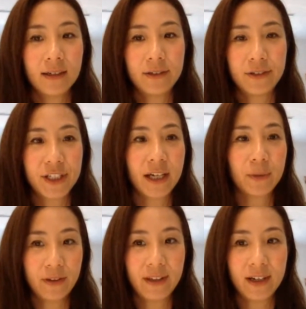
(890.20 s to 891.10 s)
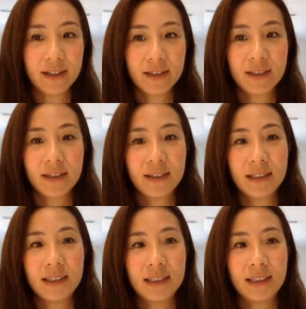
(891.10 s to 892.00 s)
to chat with us.
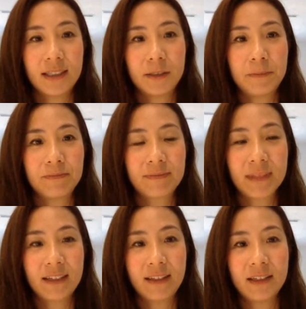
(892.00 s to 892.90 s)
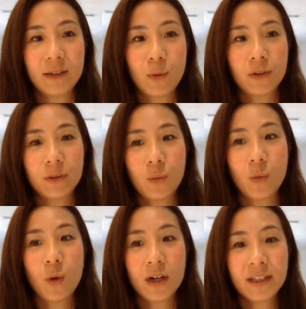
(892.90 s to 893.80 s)
I think the
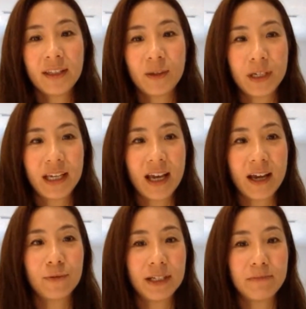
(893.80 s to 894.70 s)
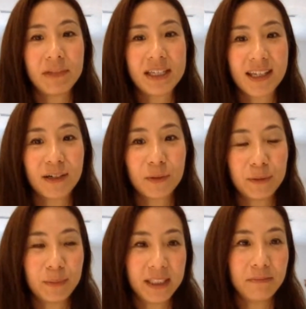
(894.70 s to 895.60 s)
one that we can't really miss out
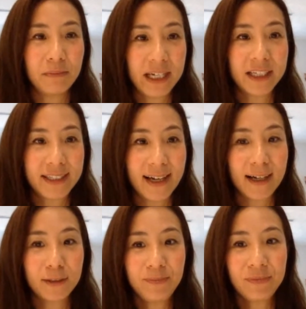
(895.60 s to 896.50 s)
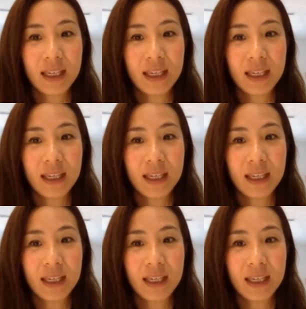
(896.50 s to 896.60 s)
would be MakerDAO.